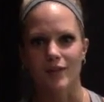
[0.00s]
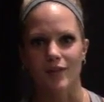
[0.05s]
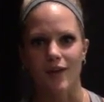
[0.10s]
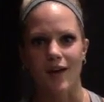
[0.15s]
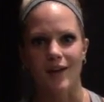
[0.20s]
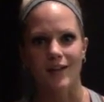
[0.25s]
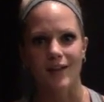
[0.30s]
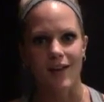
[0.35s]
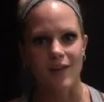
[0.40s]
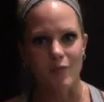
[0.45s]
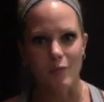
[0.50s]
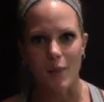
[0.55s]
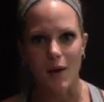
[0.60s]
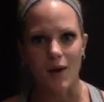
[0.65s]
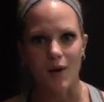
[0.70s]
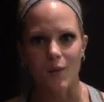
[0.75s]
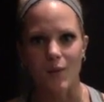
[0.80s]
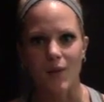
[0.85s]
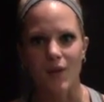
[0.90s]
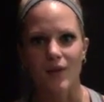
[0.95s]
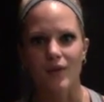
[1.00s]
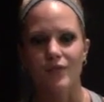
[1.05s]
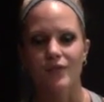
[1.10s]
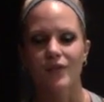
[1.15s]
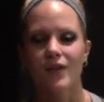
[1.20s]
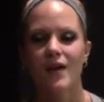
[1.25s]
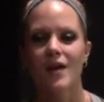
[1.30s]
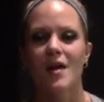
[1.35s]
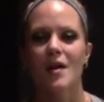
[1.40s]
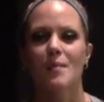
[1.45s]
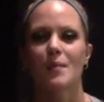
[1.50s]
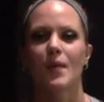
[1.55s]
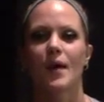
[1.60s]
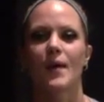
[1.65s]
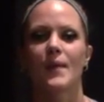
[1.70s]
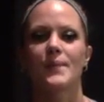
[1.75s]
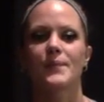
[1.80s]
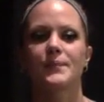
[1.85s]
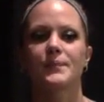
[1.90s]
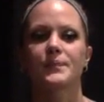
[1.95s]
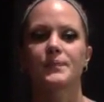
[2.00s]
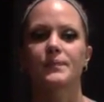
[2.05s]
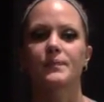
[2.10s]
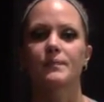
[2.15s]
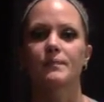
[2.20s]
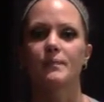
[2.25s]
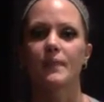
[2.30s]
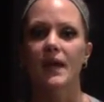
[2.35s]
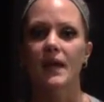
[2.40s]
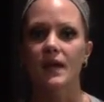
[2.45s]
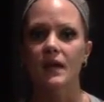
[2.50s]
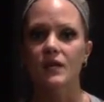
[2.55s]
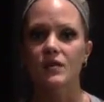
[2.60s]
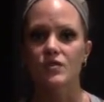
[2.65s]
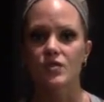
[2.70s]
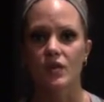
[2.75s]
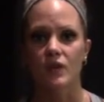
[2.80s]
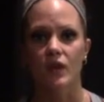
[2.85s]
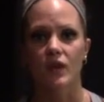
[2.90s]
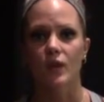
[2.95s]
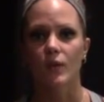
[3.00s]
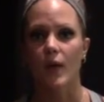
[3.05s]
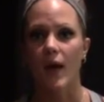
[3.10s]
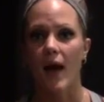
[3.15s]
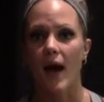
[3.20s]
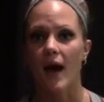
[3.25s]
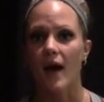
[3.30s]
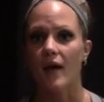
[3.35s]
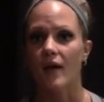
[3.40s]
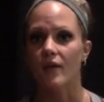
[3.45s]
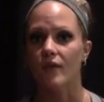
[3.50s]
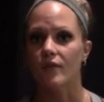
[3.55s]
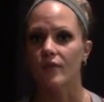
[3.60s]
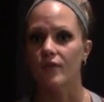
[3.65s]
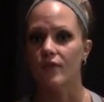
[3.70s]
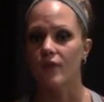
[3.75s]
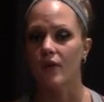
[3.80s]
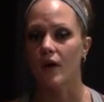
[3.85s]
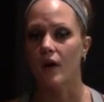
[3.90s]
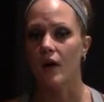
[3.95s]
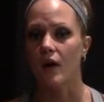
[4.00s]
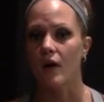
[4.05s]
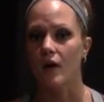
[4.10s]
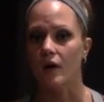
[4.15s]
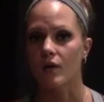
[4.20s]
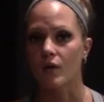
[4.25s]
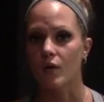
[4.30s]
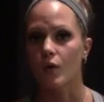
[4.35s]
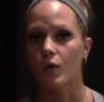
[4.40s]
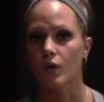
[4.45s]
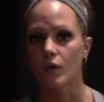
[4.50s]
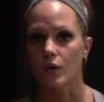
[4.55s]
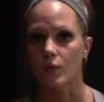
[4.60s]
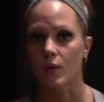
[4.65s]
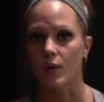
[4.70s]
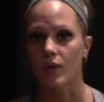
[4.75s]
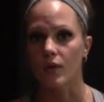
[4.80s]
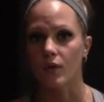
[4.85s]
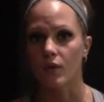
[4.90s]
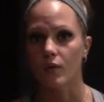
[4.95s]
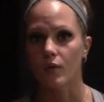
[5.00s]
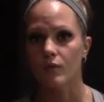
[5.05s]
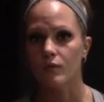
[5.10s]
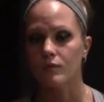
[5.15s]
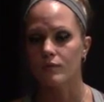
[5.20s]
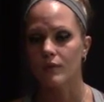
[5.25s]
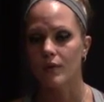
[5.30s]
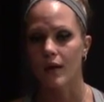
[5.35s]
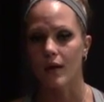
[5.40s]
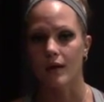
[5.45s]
You're not going to have a microwave, but making sure that you have a cooler with you.